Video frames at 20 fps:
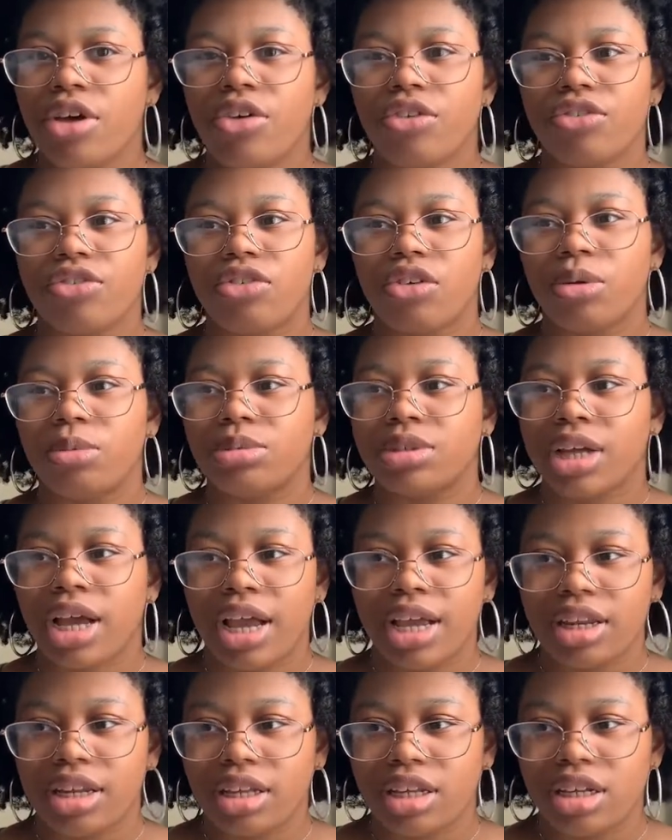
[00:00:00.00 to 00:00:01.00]
from
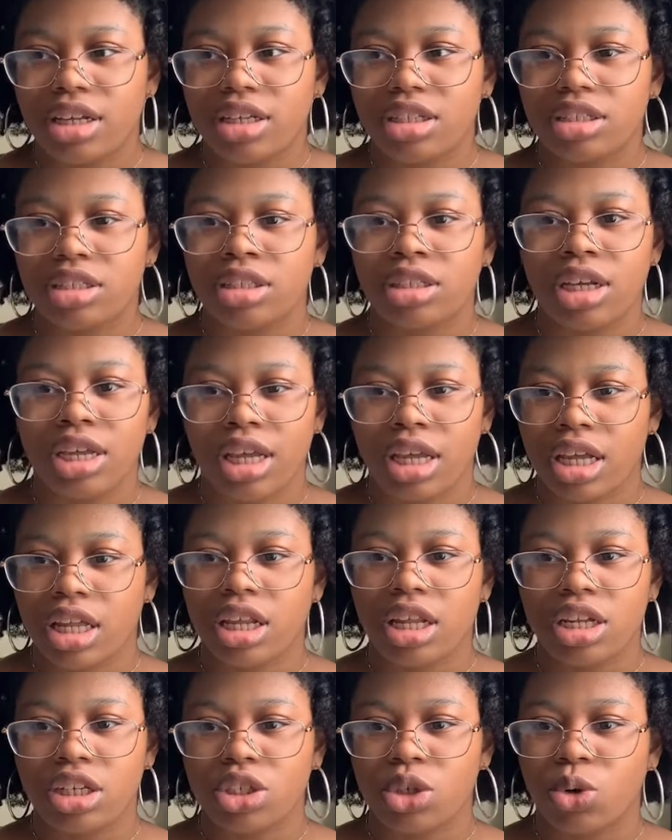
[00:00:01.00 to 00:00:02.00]
Chinese to
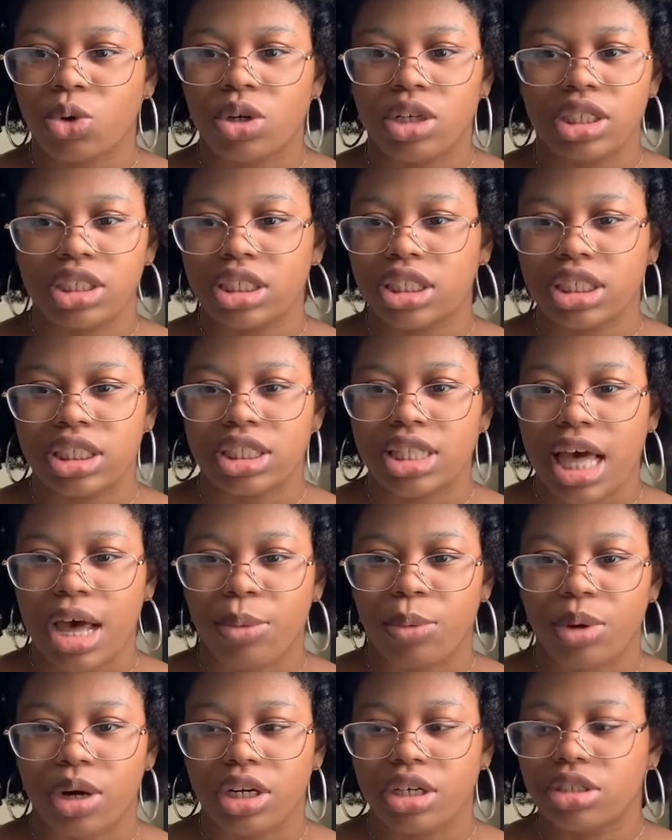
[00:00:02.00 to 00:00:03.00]
English, or it's just that
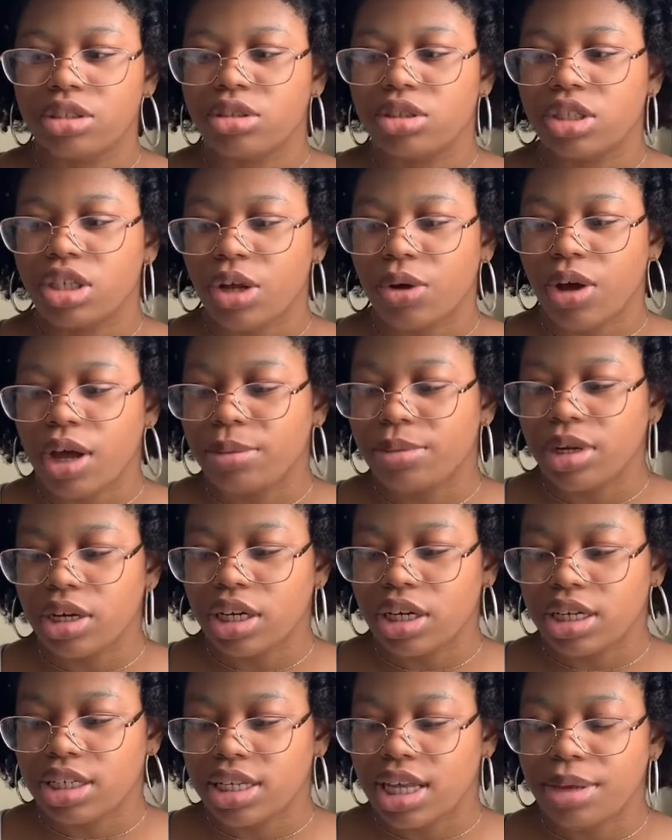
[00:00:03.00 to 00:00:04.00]
word. So I'm not
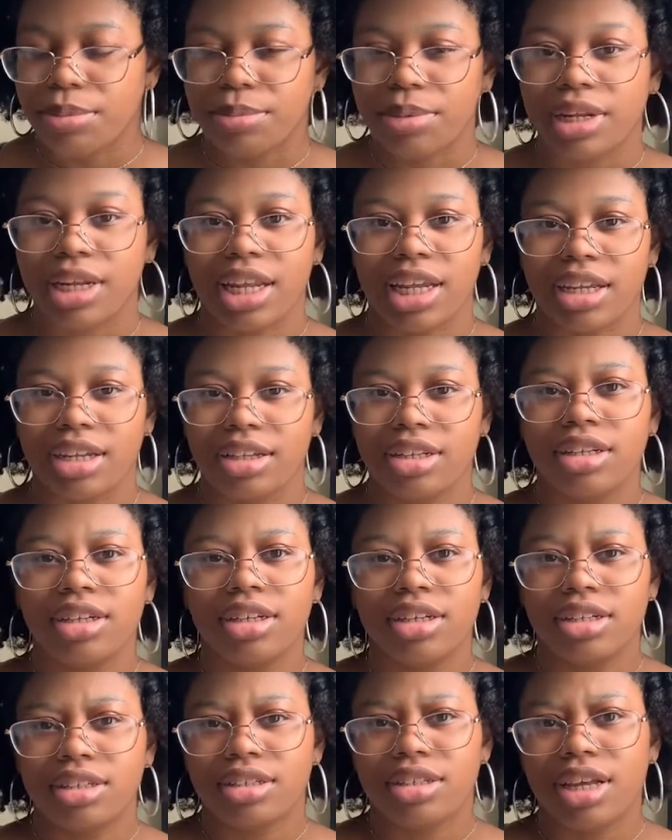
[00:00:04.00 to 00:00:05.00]
gonna say it, but like
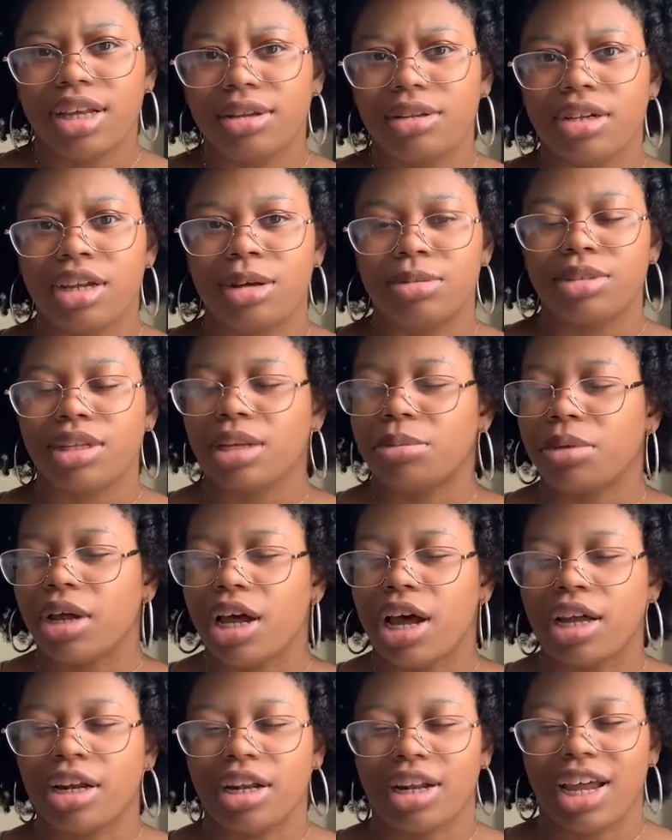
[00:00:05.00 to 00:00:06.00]
it comes out
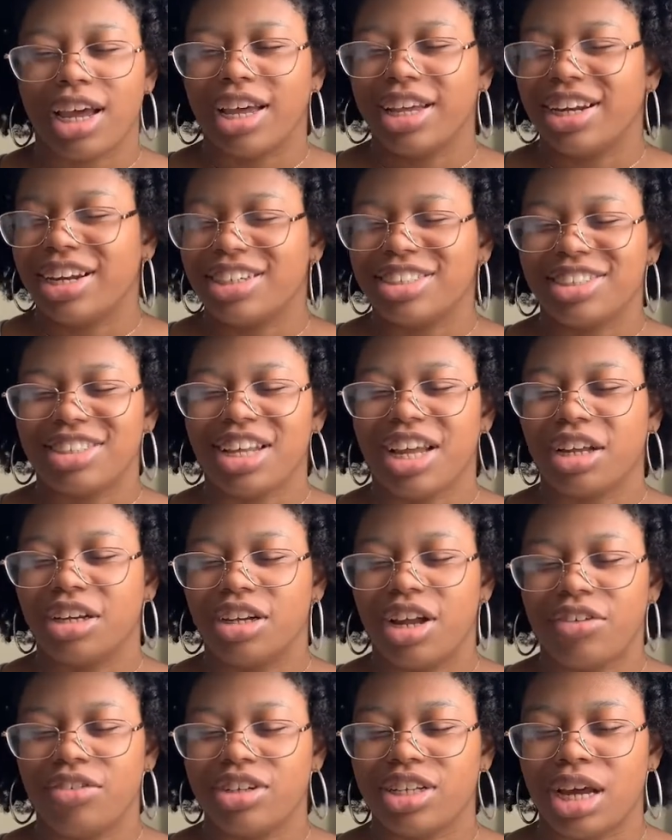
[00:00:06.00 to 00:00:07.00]
a lot, and
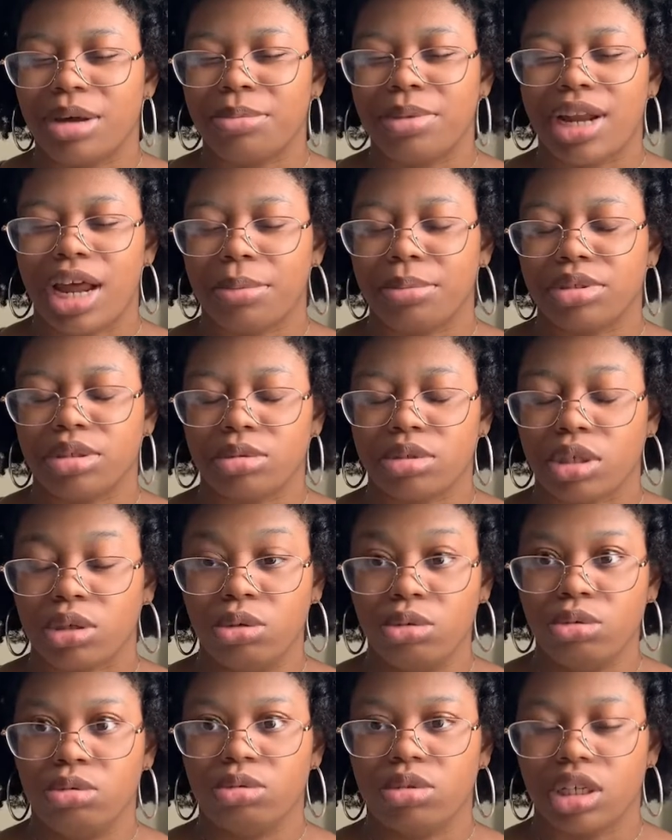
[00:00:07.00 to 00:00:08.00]
every time it happens, I was like,
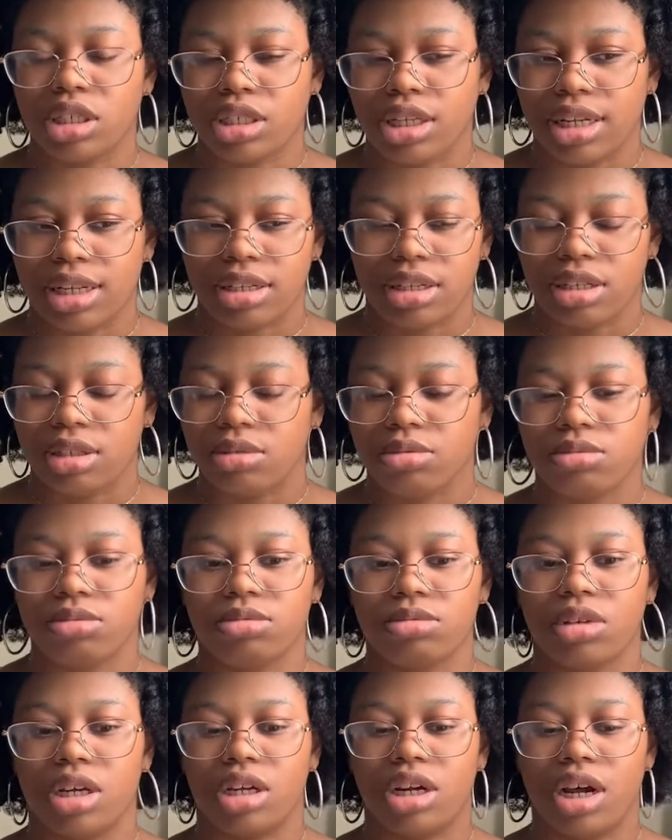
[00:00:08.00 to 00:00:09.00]
ooh, that's
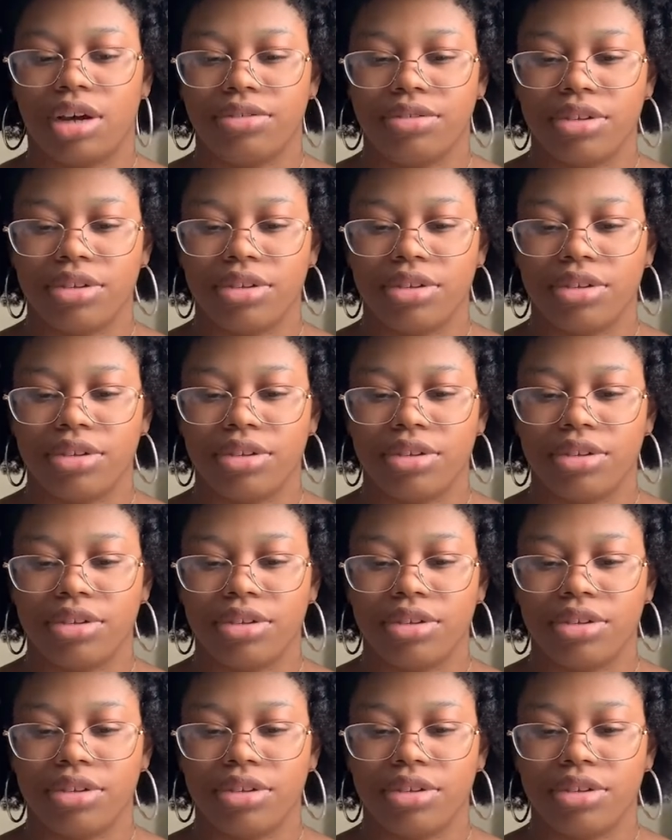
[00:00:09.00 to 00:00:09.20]
enough.